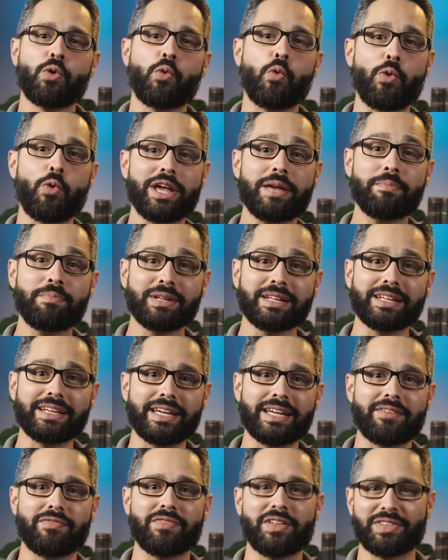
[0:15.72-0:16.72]
We
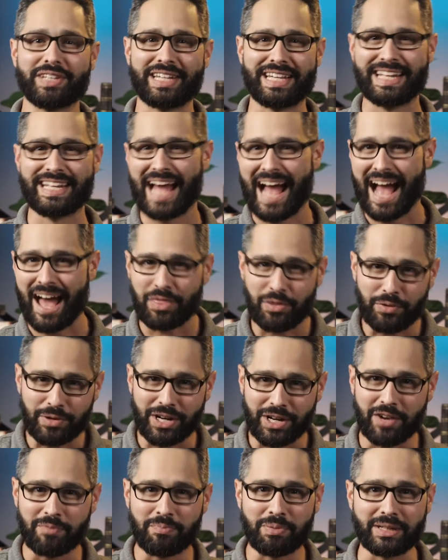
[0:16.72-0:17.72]
believe that the
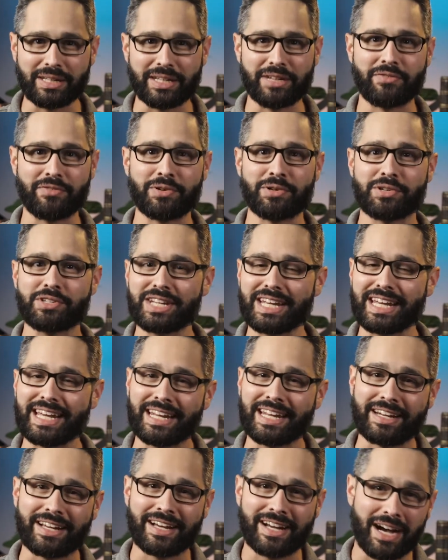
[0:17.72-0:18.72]
gathering of believers
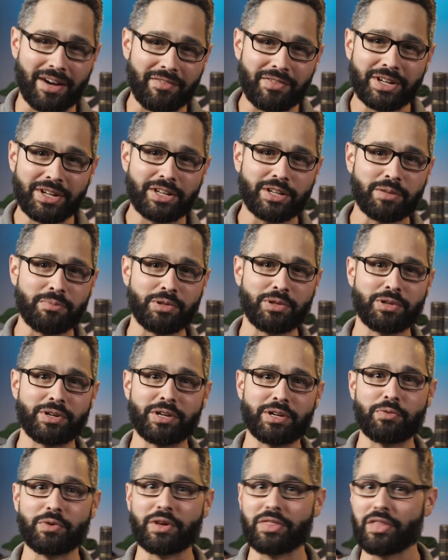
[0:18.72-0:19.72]
in covenant
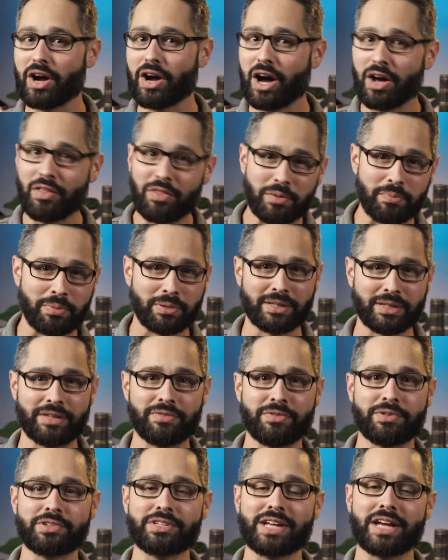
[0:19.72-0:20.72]
community with other
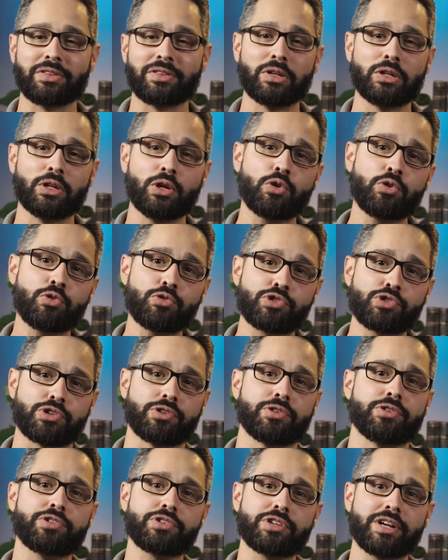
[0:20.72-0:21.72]
believers at the local
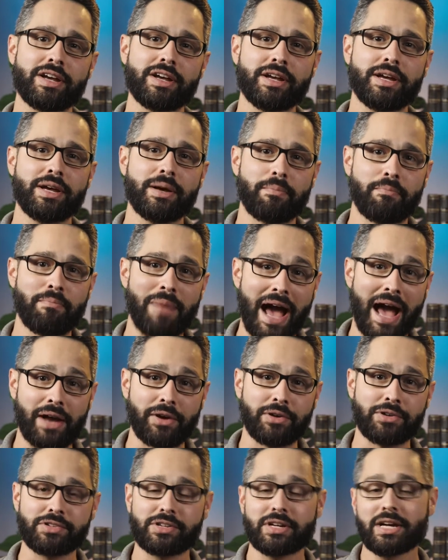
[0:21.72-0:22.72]
church
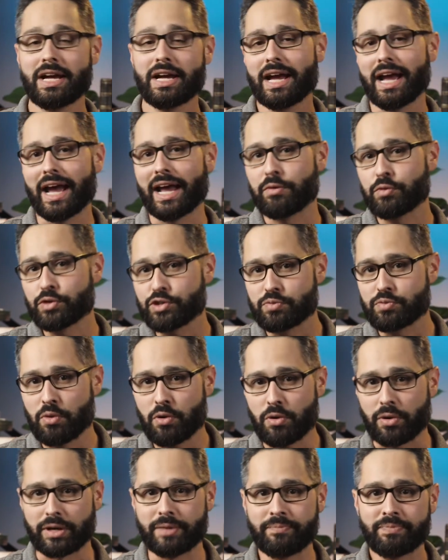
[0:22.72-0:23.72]
matters. And what's
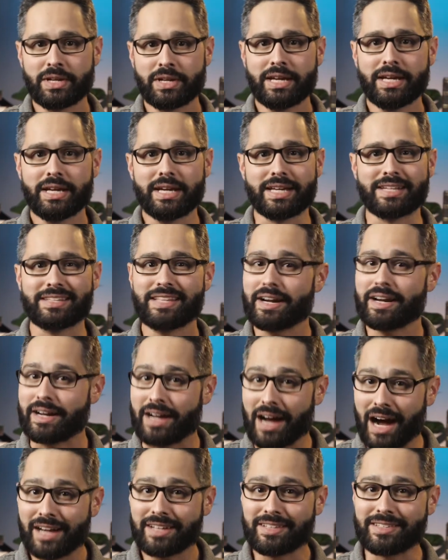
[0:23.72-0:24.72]
more is
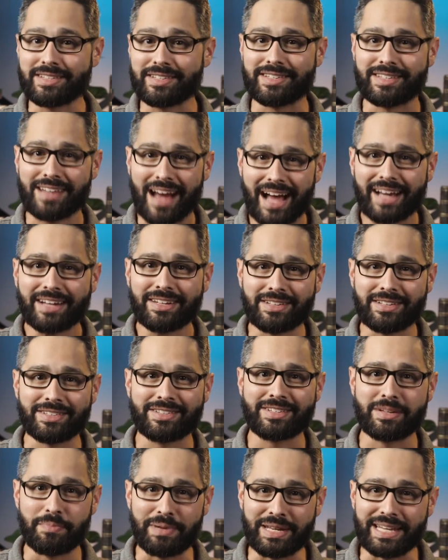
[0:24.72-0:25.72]
that God designed
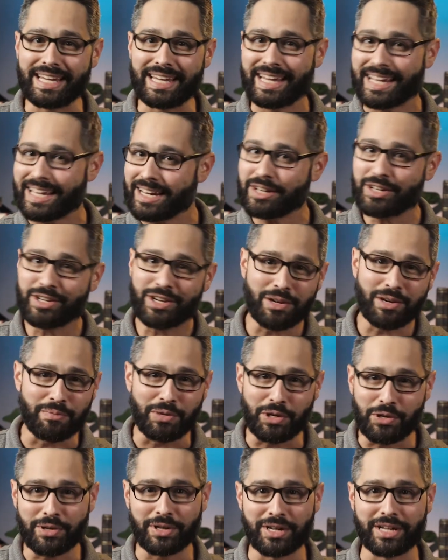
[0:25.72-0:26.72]
us to be in
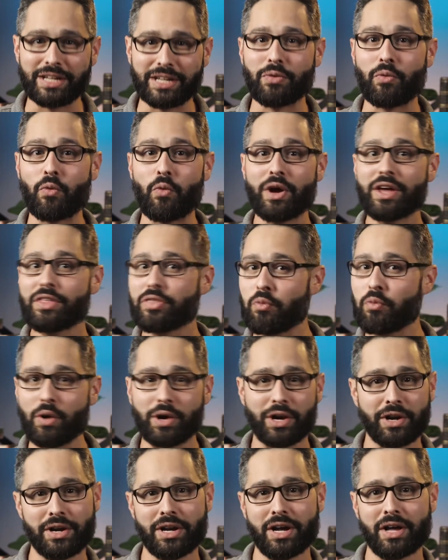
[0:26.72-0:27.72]
community with
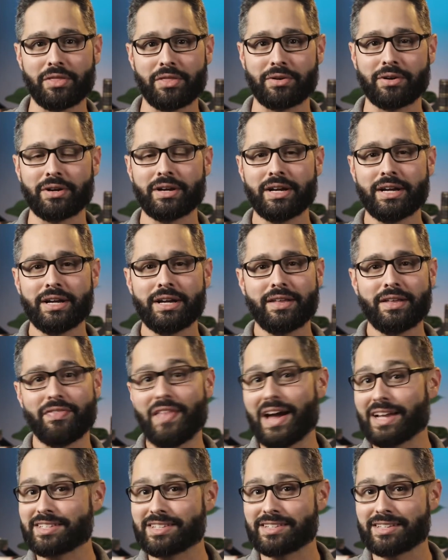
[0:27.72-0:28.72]
one another.
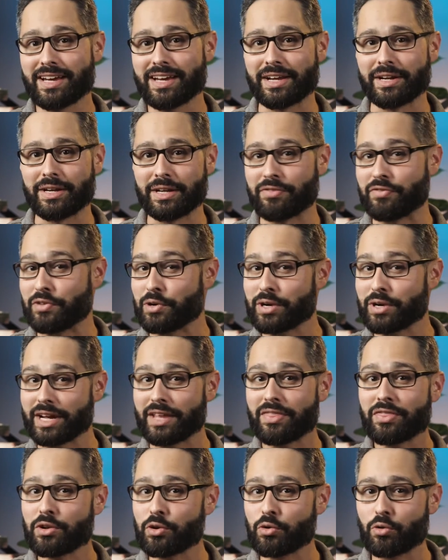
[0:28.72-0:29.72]
That said, if you're
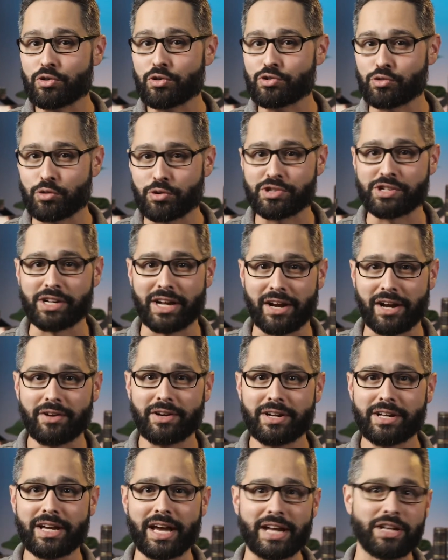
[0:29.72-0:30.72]
in the North Georgia
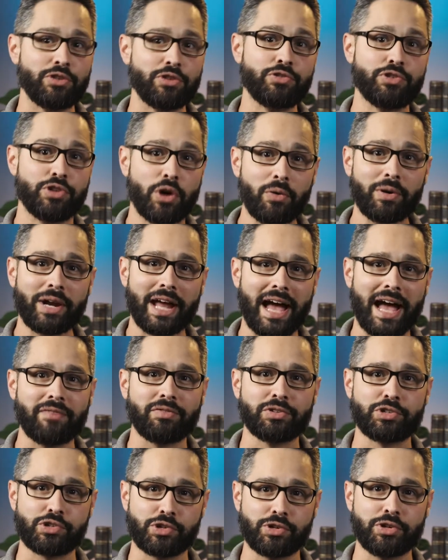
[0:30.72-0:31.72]
area and you don't
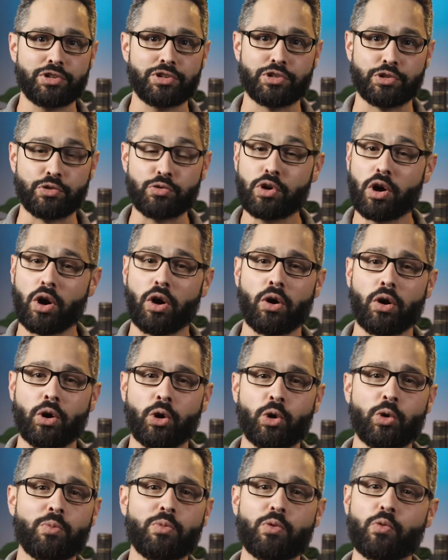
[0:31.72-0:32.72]
have a church you call
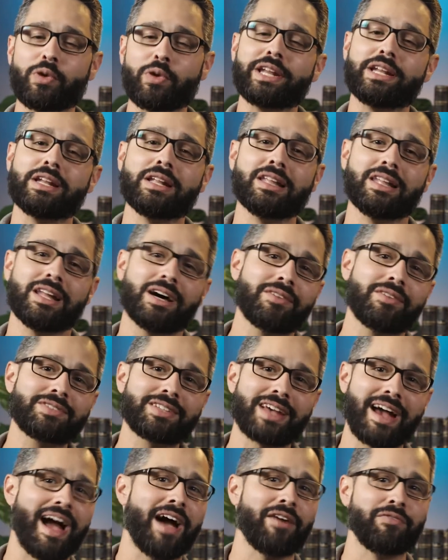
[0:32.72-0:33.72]
home, we'd love
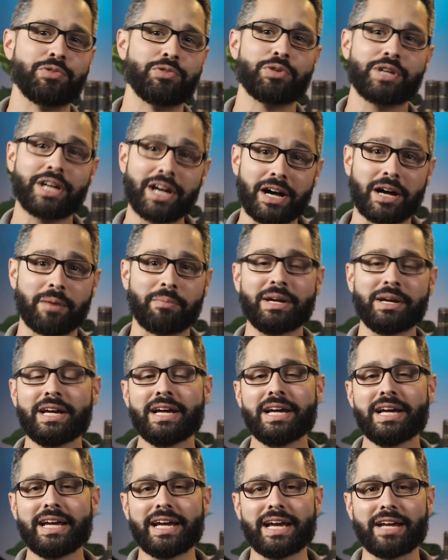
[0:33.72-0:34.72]
to have you come
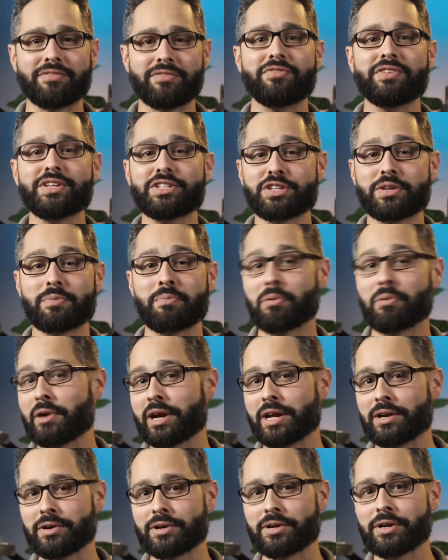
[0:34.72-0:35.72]
and visit
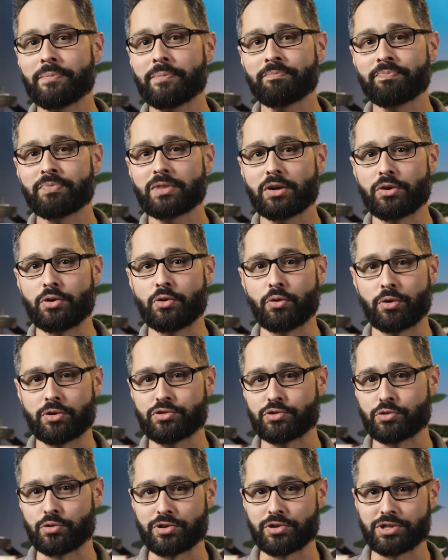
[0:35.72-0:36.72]
Brainerd,
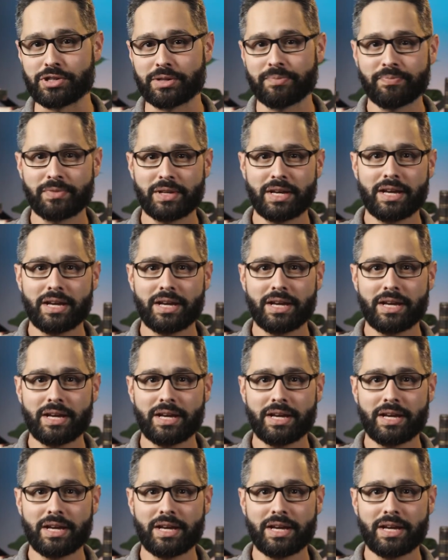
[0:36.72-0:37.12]
North Georgia.